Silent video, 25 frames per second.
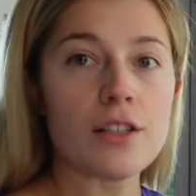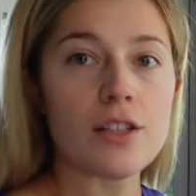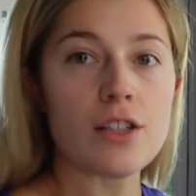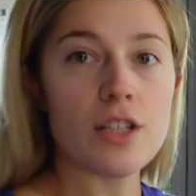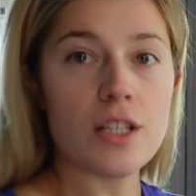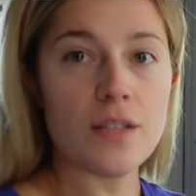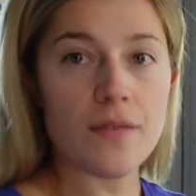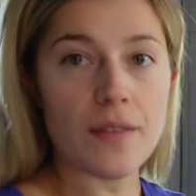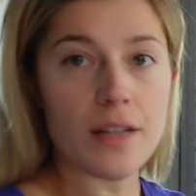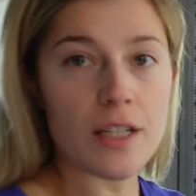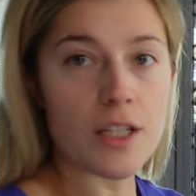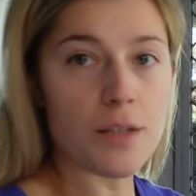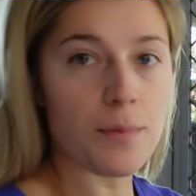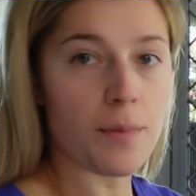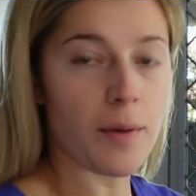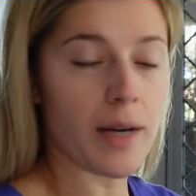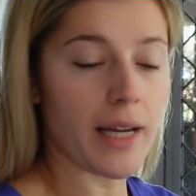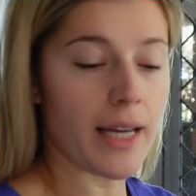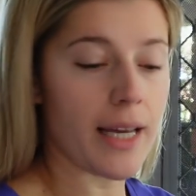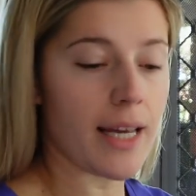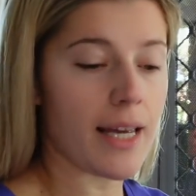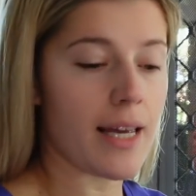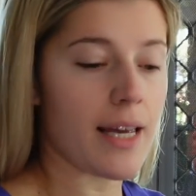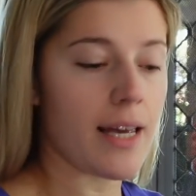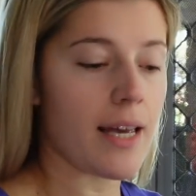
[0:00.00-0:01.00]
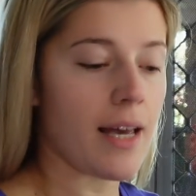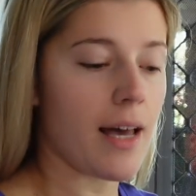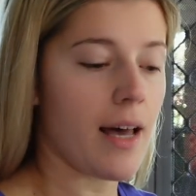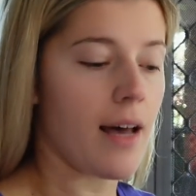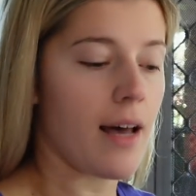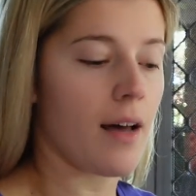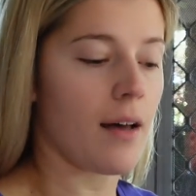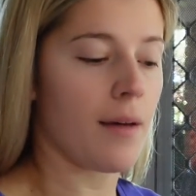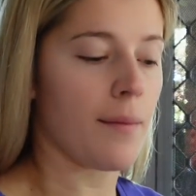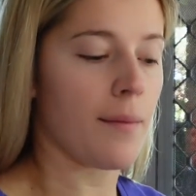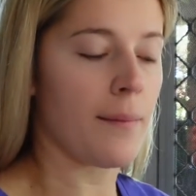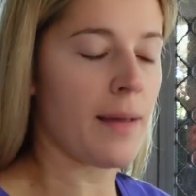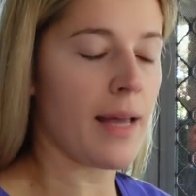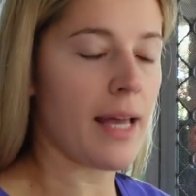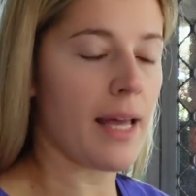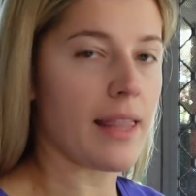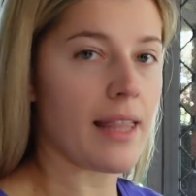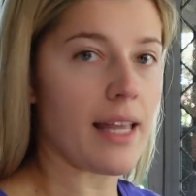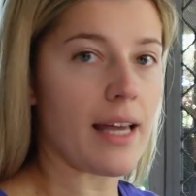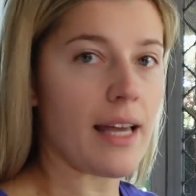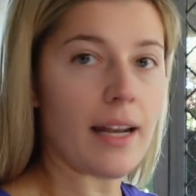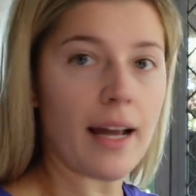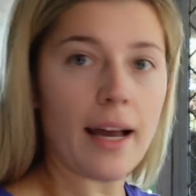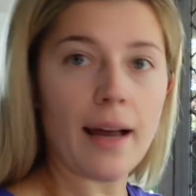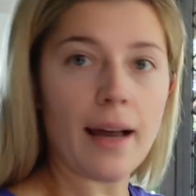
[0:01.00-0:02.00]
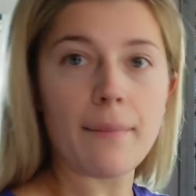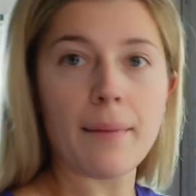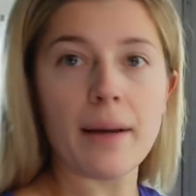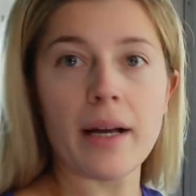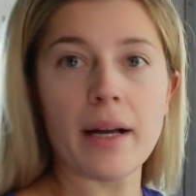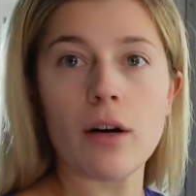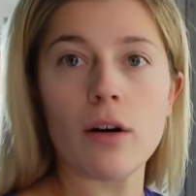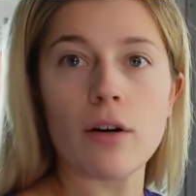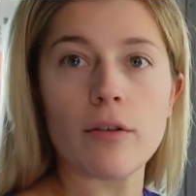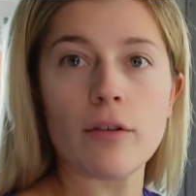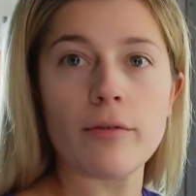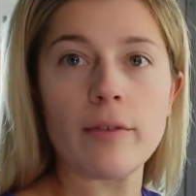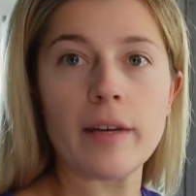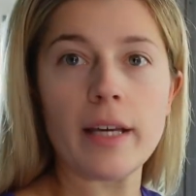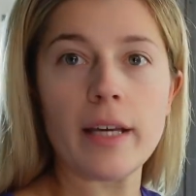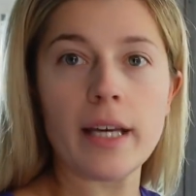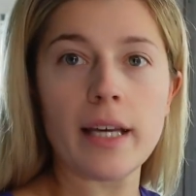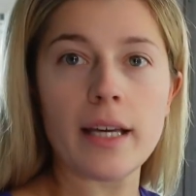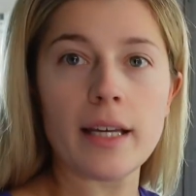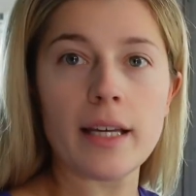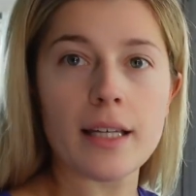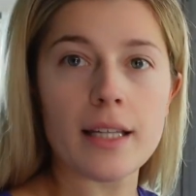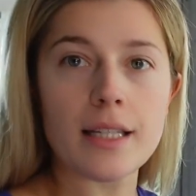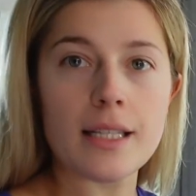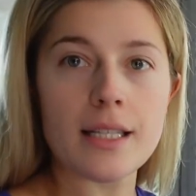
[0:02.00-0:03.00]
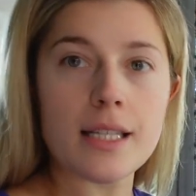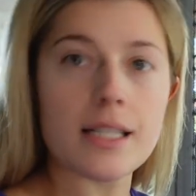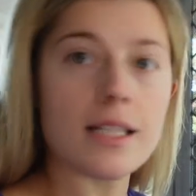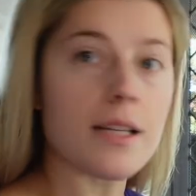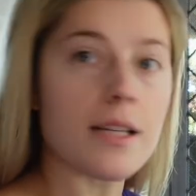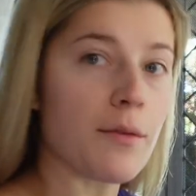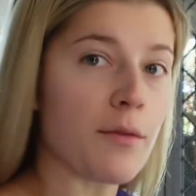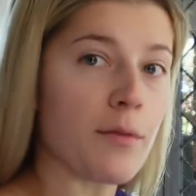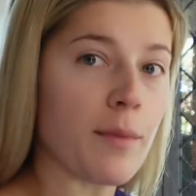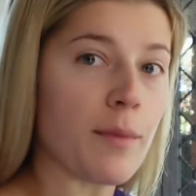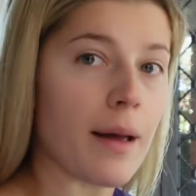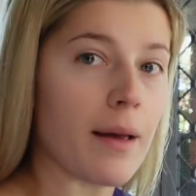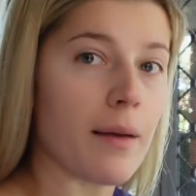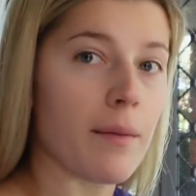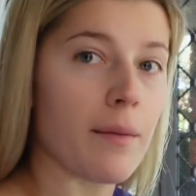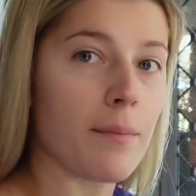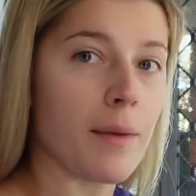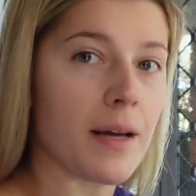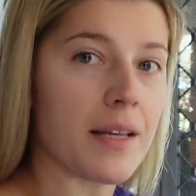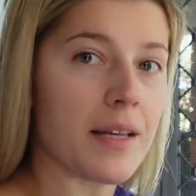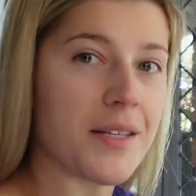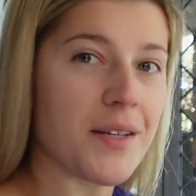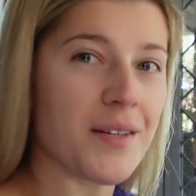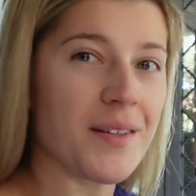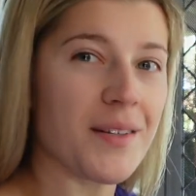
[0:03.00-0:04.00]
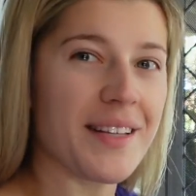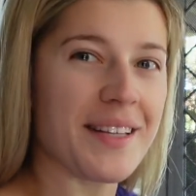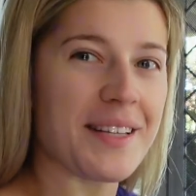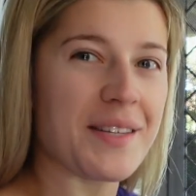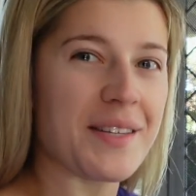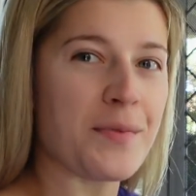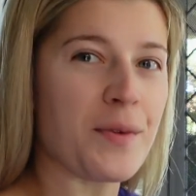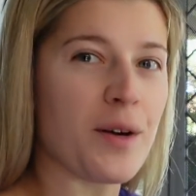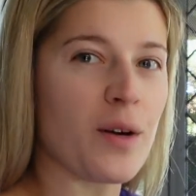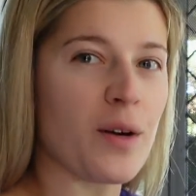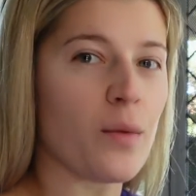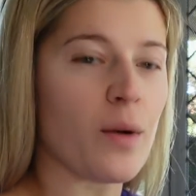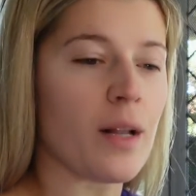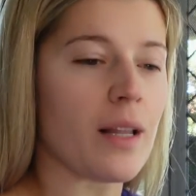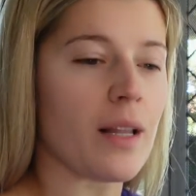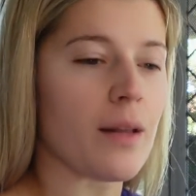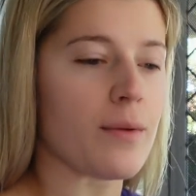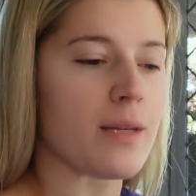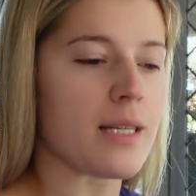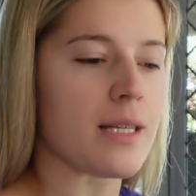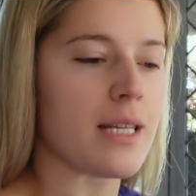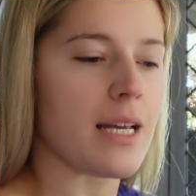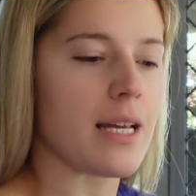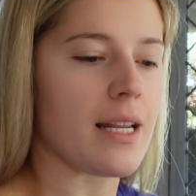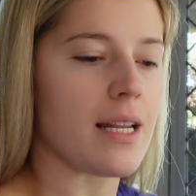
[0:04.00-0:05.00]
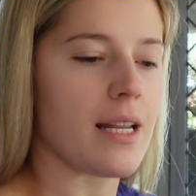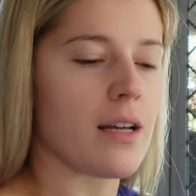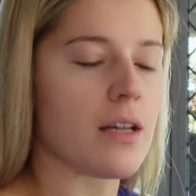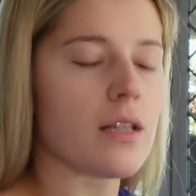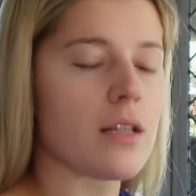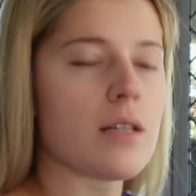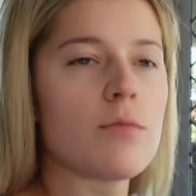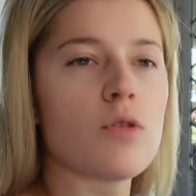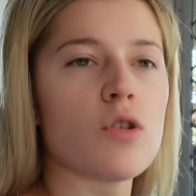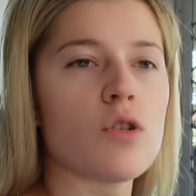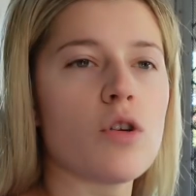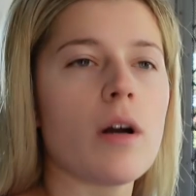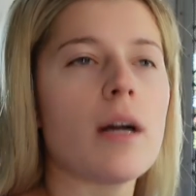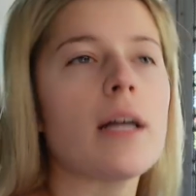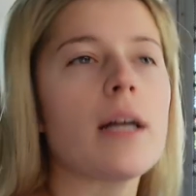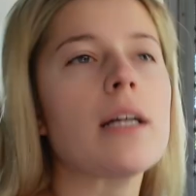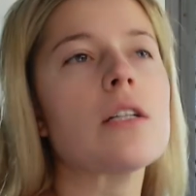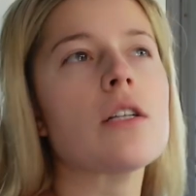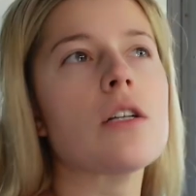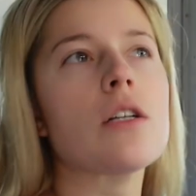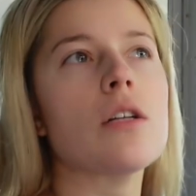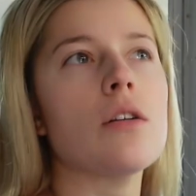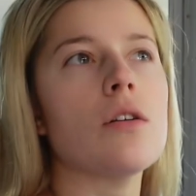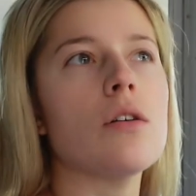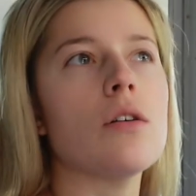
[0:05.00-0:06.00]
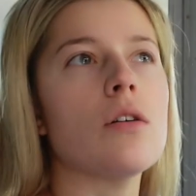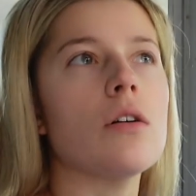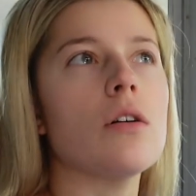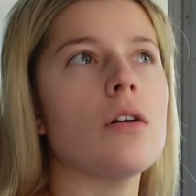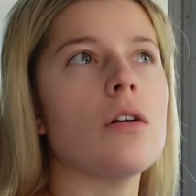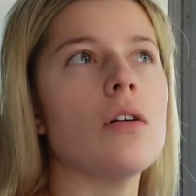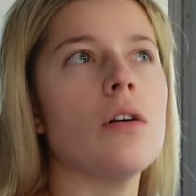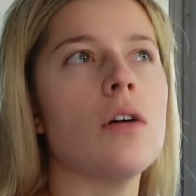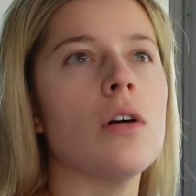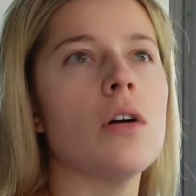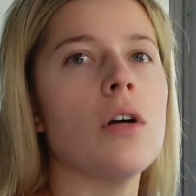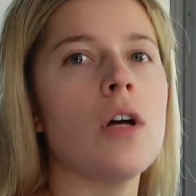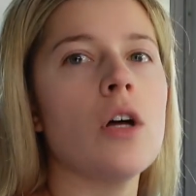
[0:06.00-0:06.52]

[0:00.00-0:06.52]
just finished brekkie, and then I had my coffee and did some of my puzzle as well while I was eating, because I'm trying to not